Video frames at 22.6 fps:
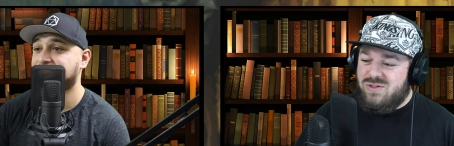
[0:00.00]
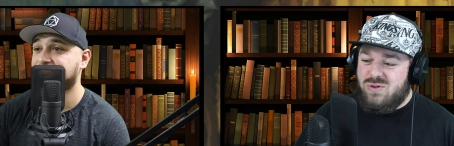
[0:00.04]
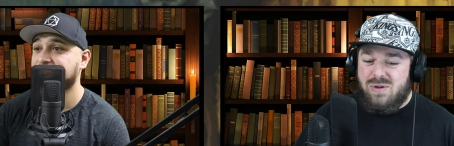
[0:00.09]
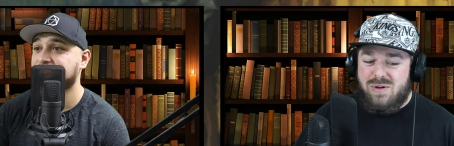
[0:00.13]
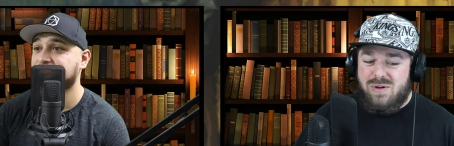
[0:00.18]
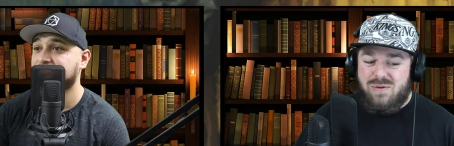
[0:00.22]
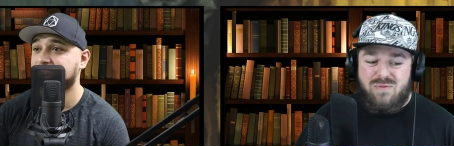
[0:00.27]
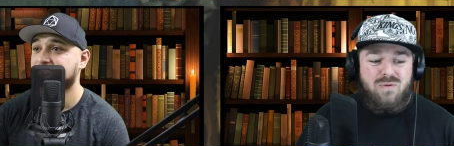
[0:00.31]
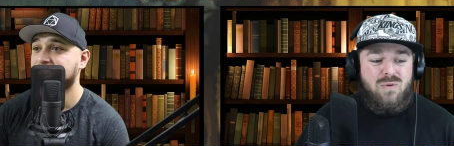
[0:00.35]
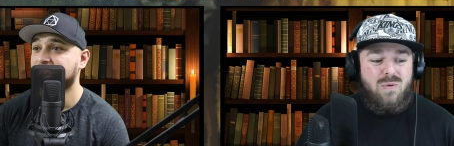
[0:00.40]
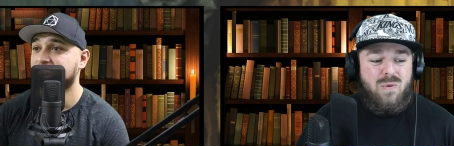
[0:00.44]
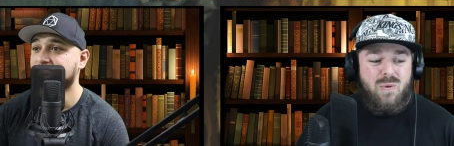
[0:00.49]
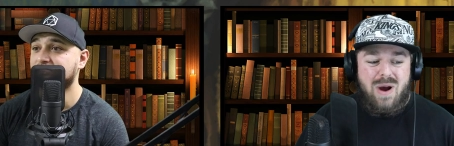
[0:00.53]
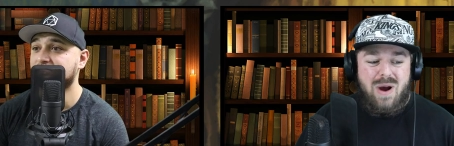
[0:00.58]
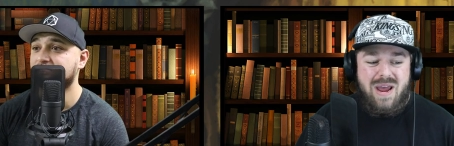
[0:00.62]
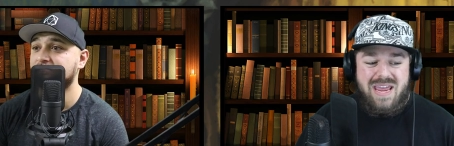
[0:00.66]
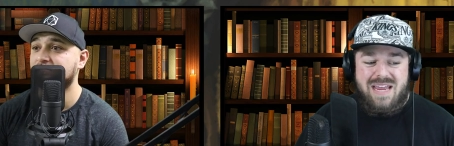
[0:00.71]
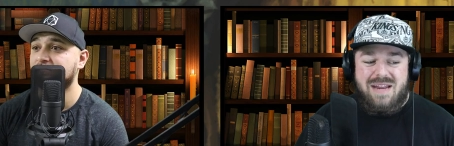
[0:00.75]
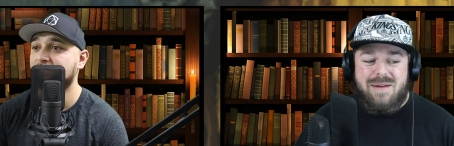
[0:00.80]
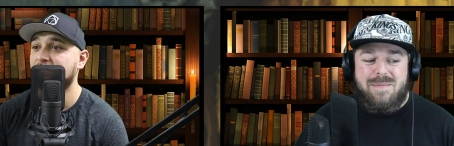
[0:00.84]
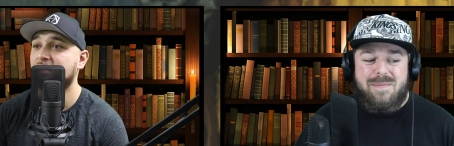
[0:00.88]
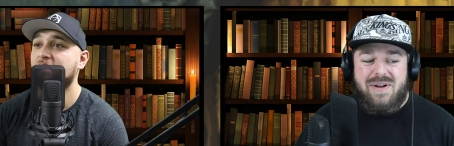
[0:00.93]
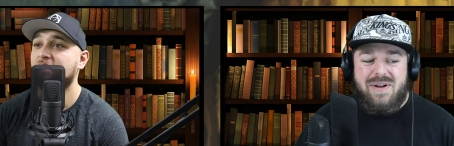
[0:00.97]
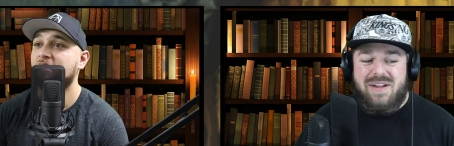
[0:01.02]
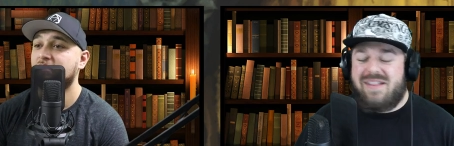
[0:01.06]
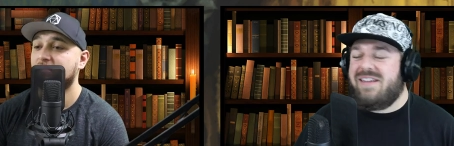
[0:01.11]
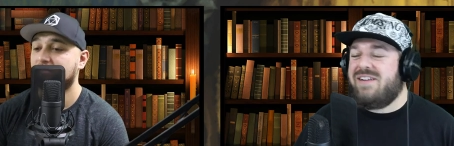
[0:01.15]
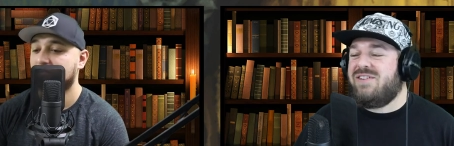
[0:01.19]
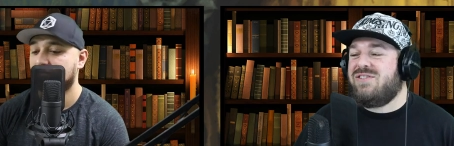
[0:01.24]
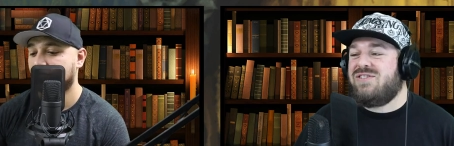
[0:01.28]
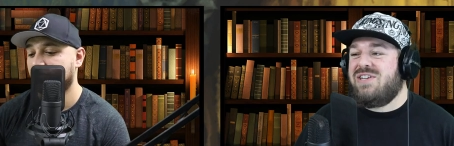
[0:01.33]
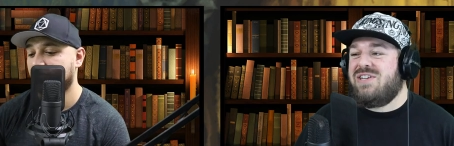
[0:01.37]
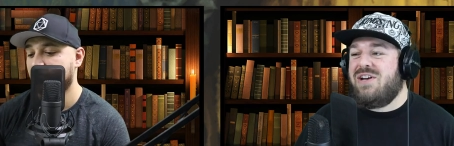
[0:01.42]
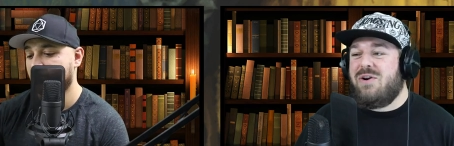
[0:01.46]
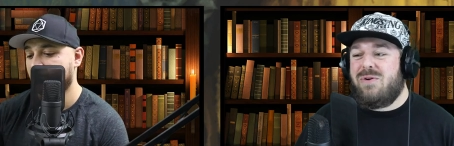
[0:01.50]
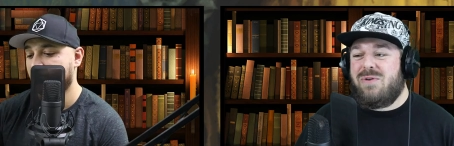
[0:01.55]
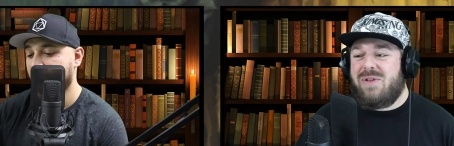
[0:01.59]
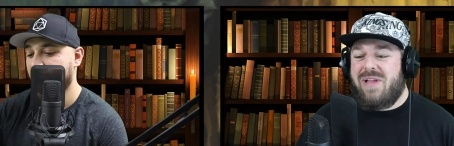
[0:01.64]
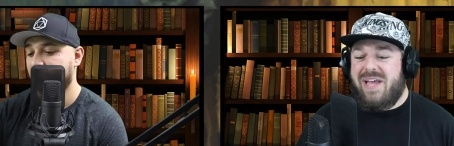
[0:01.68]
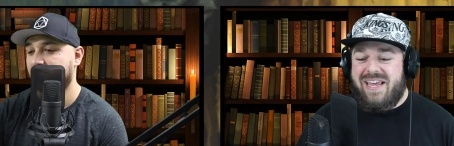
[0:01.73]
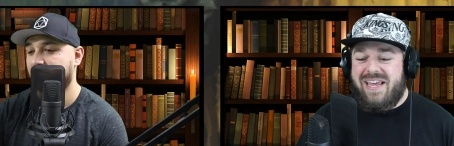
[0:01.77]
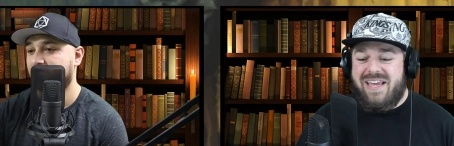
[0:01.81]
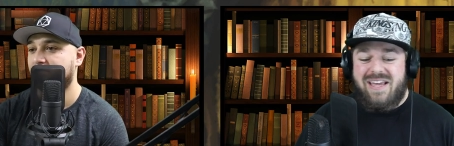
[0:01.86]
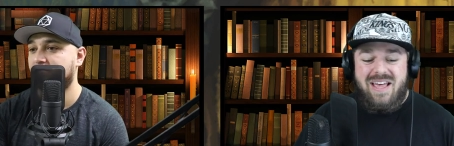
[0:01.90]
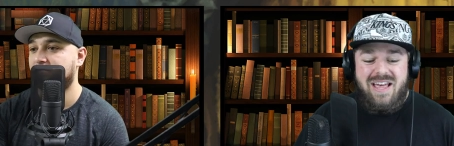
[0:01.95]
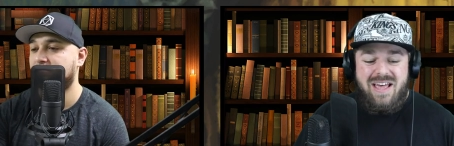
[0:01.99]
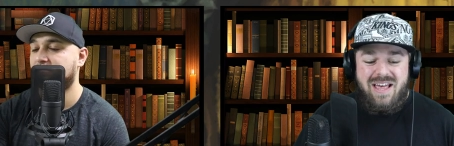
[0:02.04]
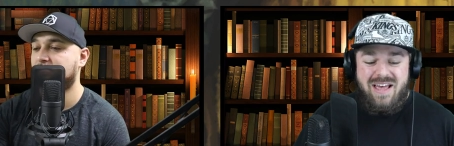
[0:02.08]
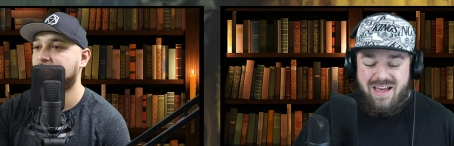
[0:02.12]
Speaker 1: sort of weight, but there's no like